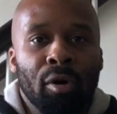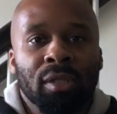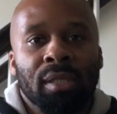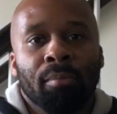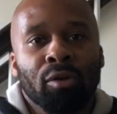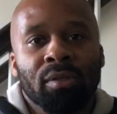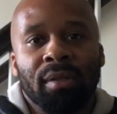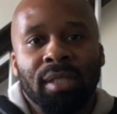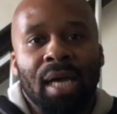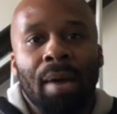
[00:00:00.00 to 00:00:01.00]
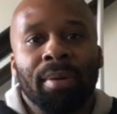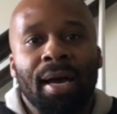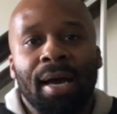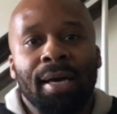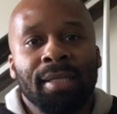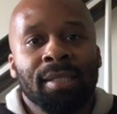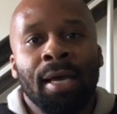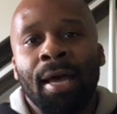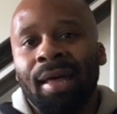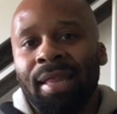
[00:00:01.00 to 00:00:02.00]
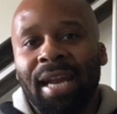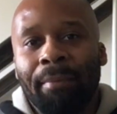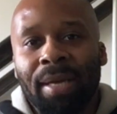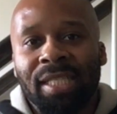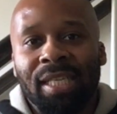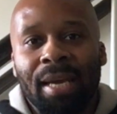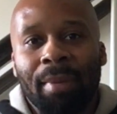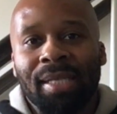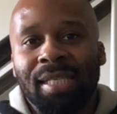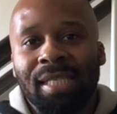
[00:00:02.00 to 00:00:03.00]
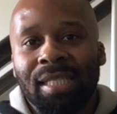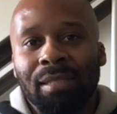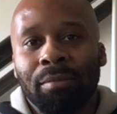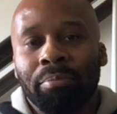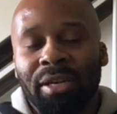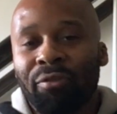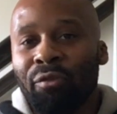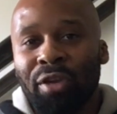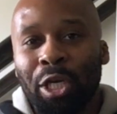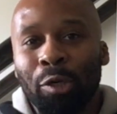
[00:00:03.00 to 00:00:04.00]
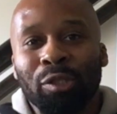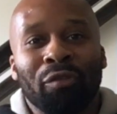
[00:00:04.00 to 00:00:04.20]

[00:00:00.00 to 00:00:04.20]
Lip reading: Most of the top guys that I mentioned in my season's preview video.